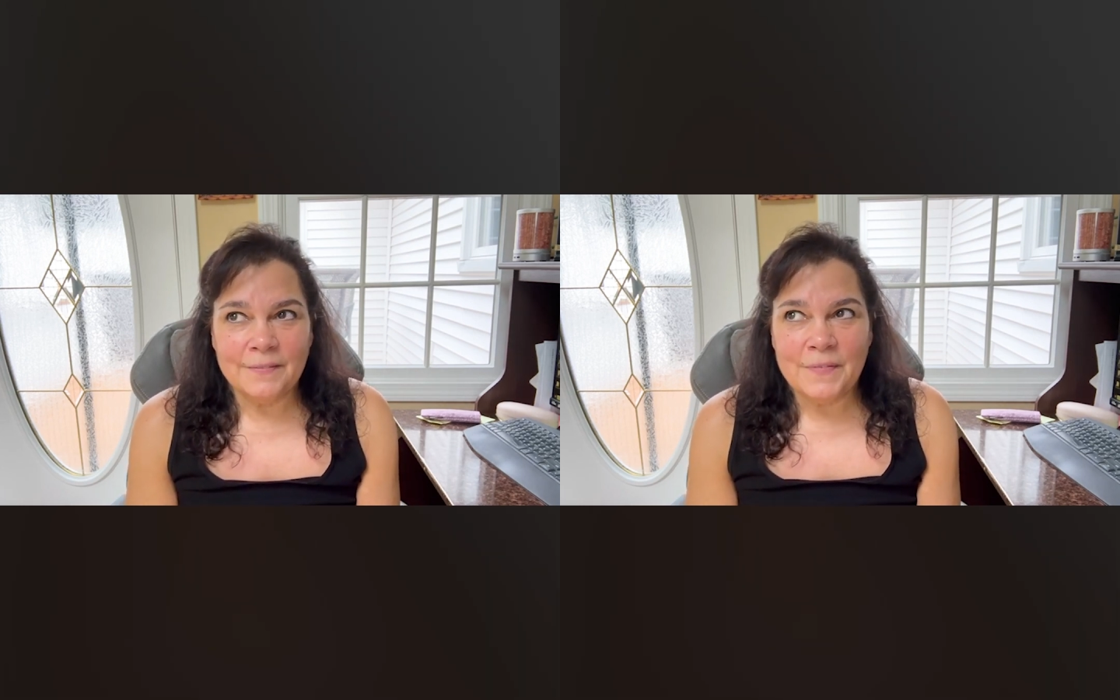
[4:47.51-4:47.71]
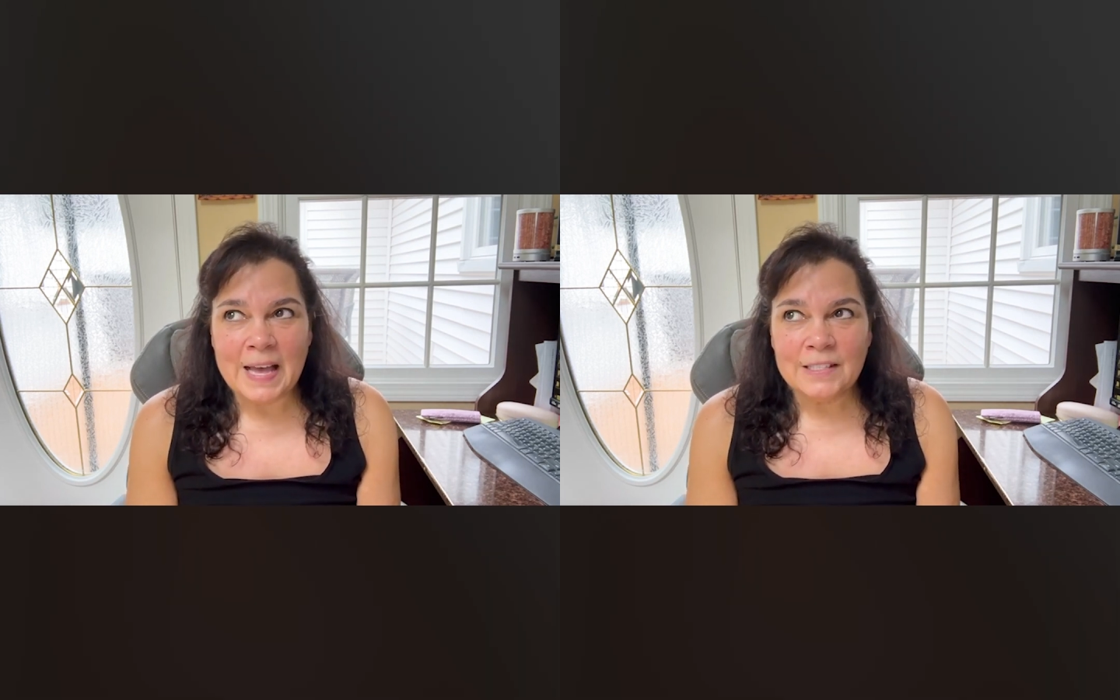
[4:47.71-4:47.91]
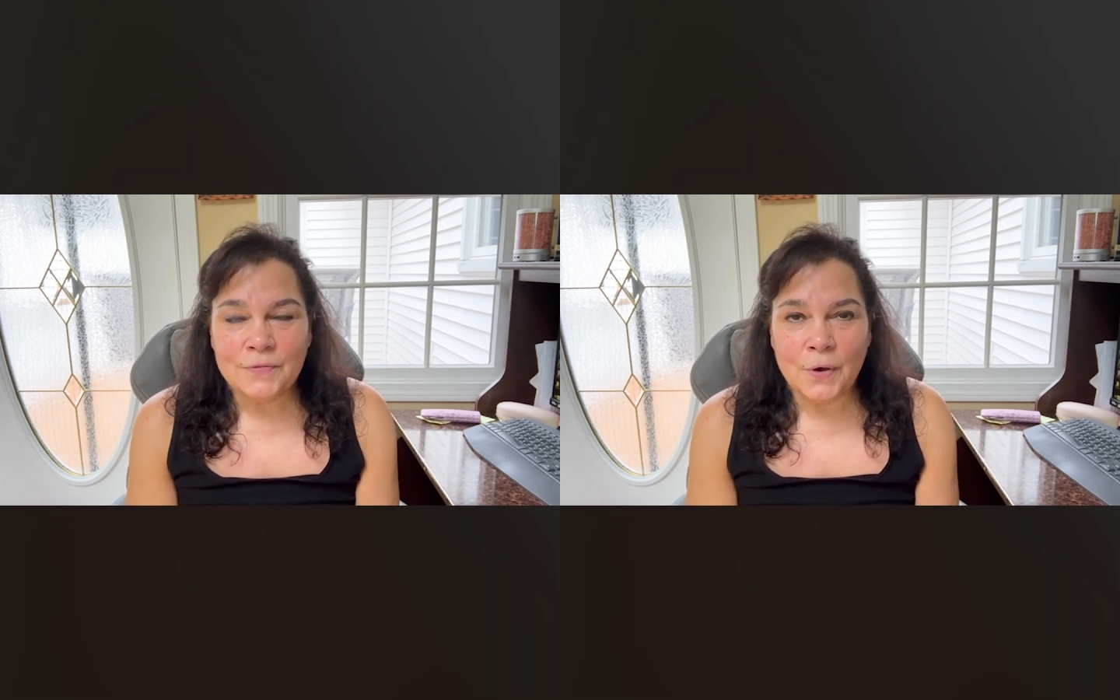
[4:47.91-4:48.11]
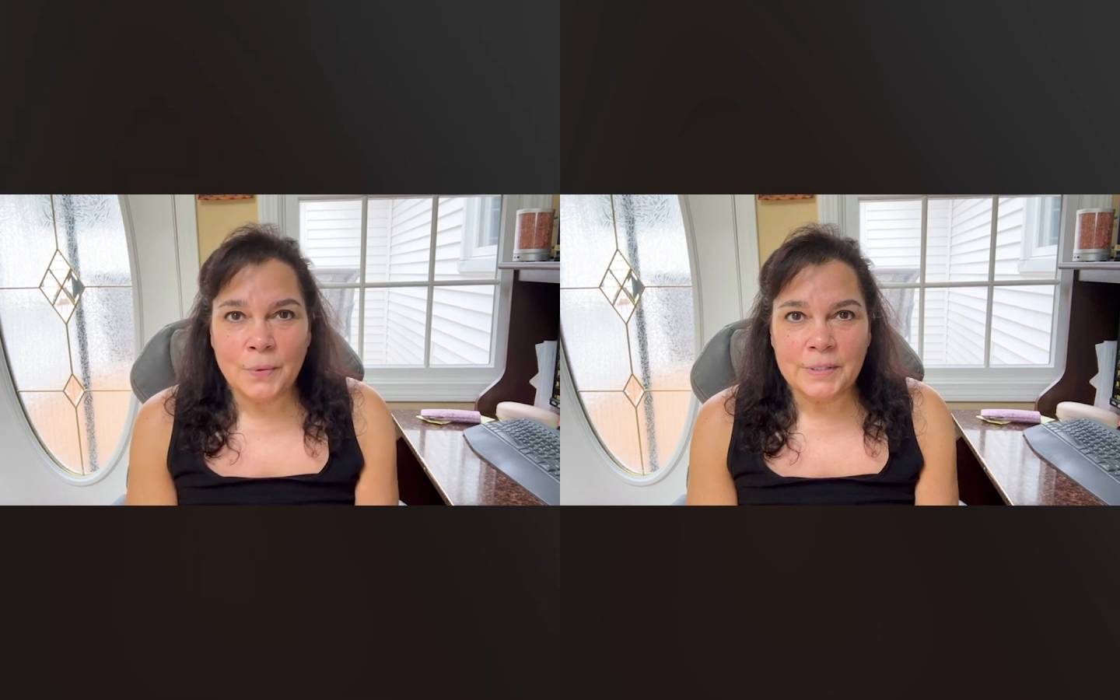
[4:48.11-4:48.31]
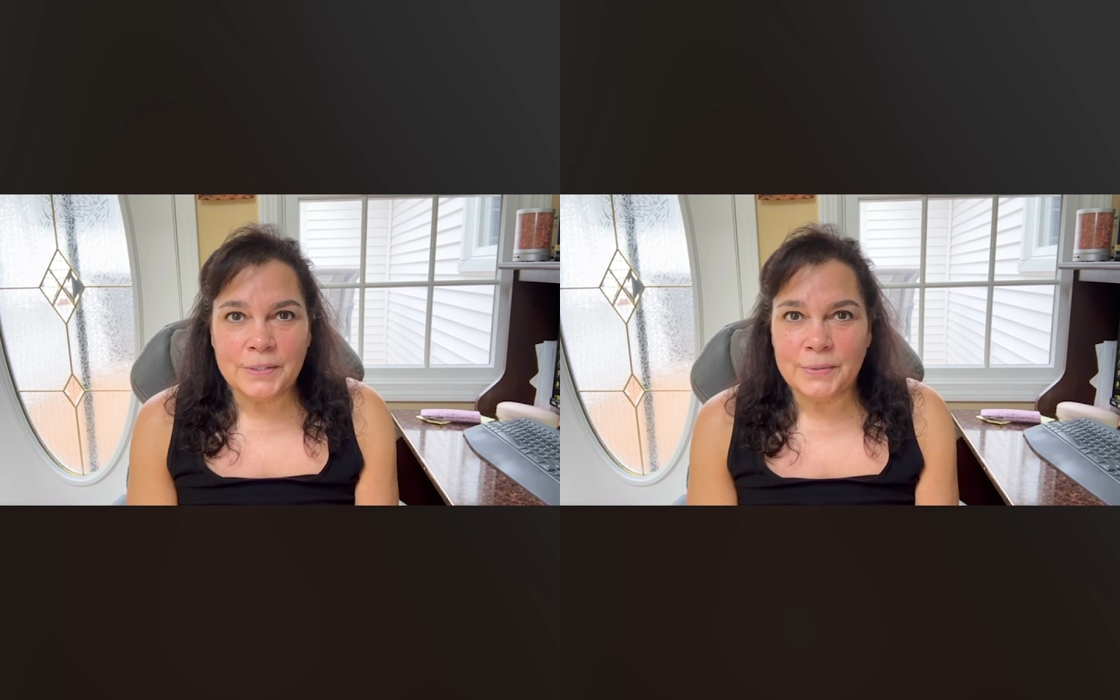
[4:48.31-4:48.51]
Fast
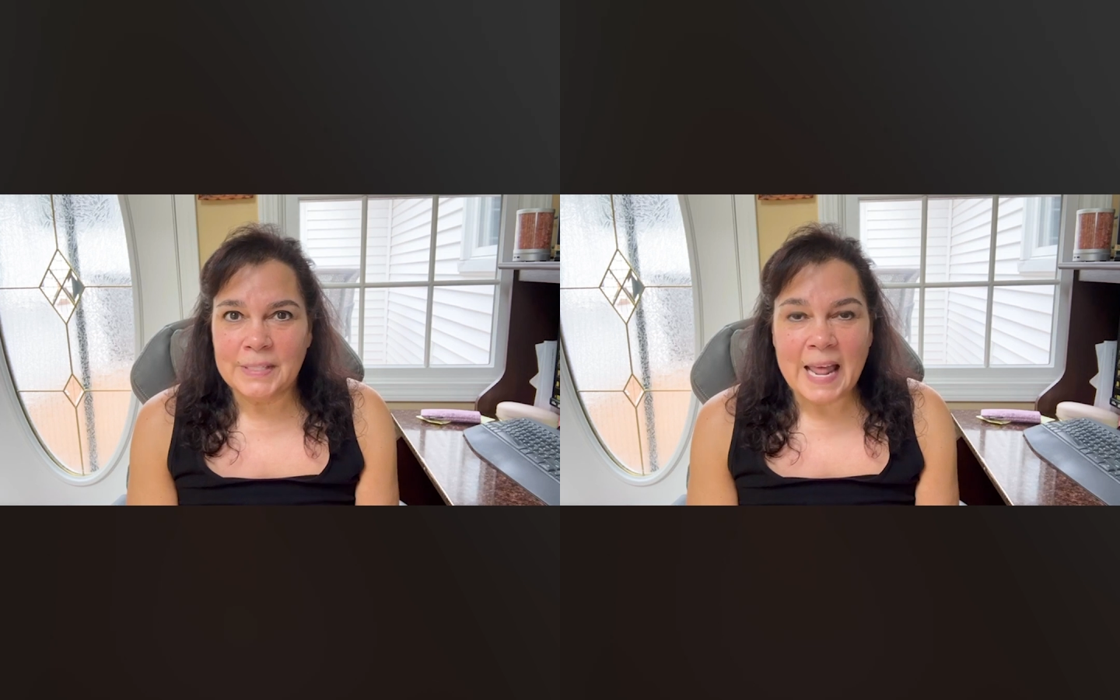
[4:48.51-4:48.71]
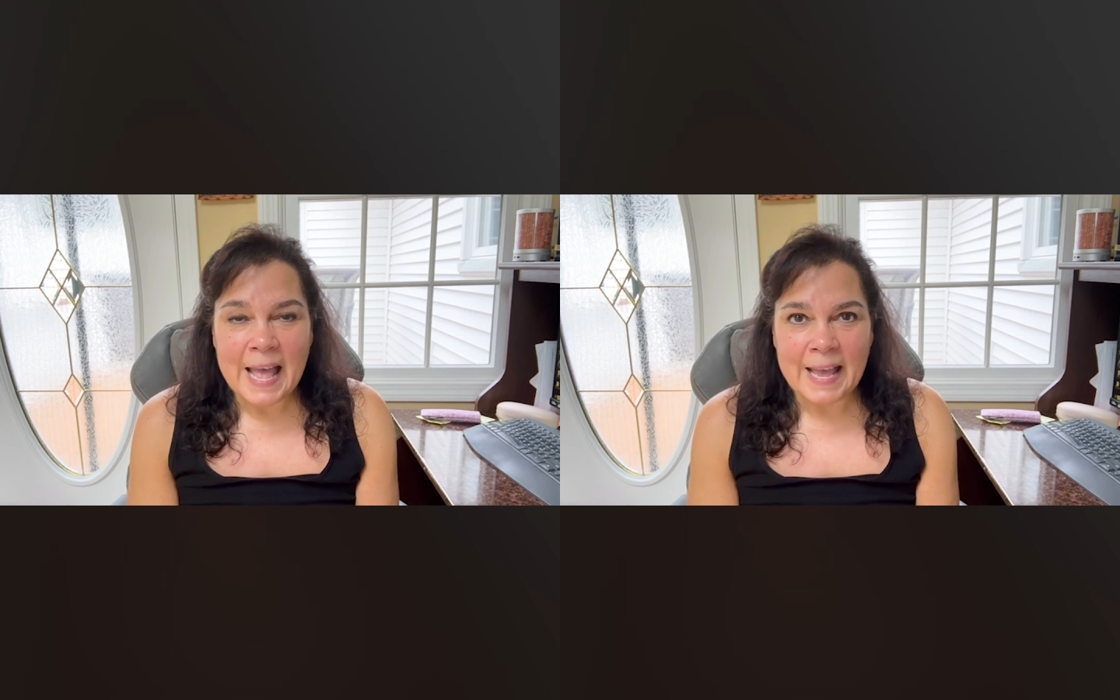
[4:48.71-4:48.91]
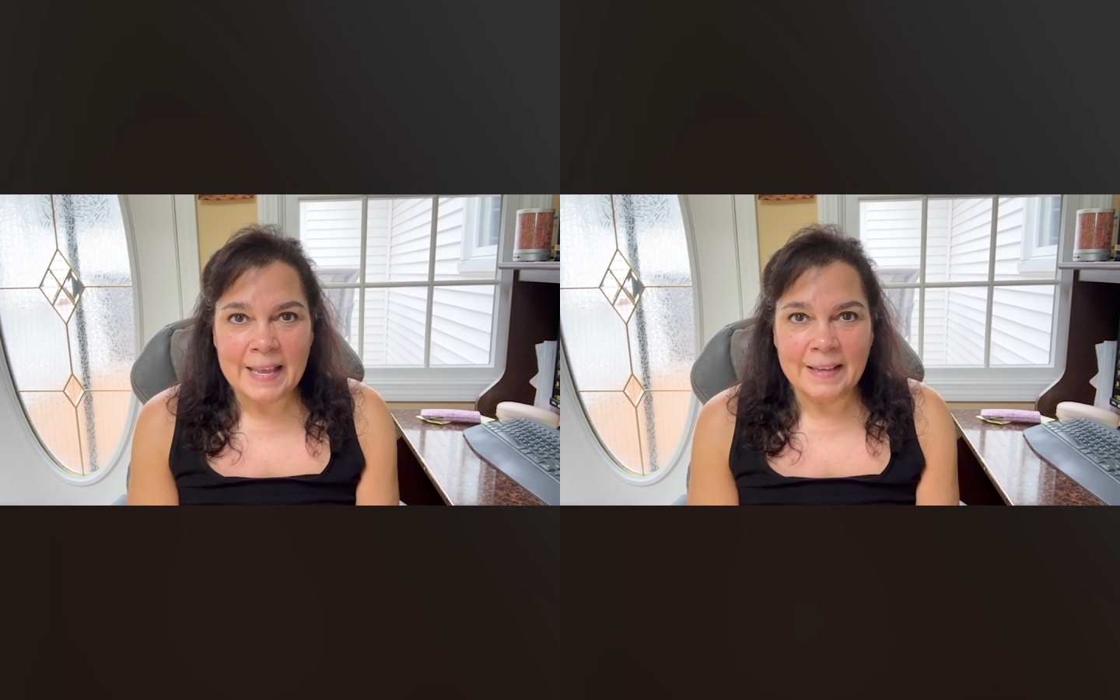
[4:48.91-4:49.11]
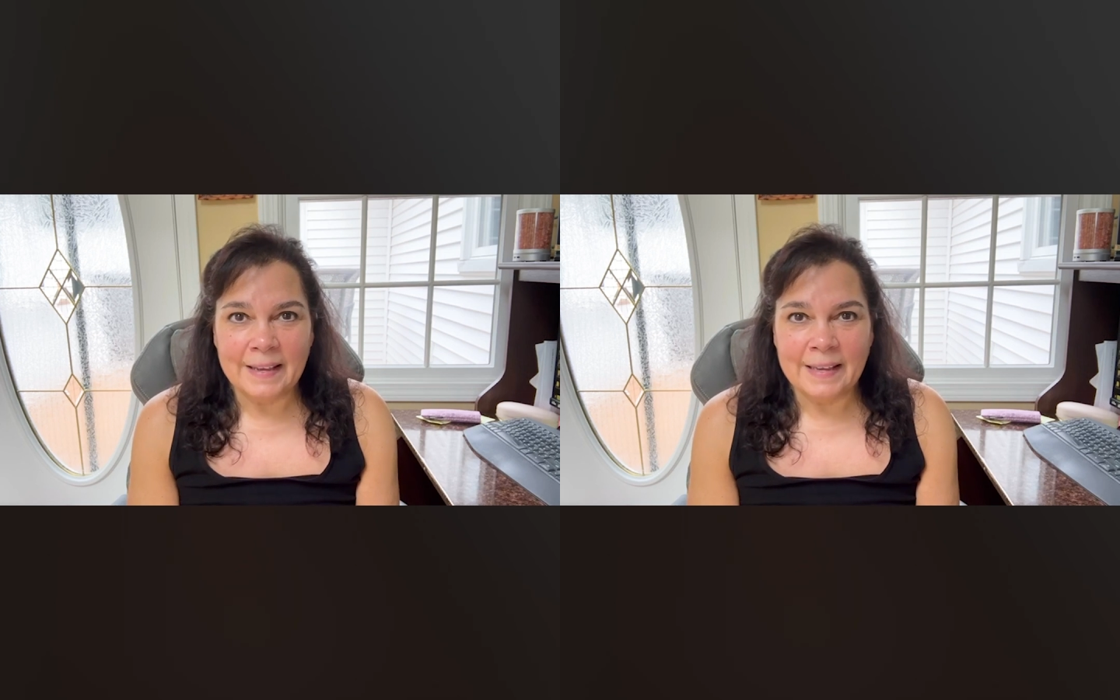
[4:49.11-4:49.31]
forward to today,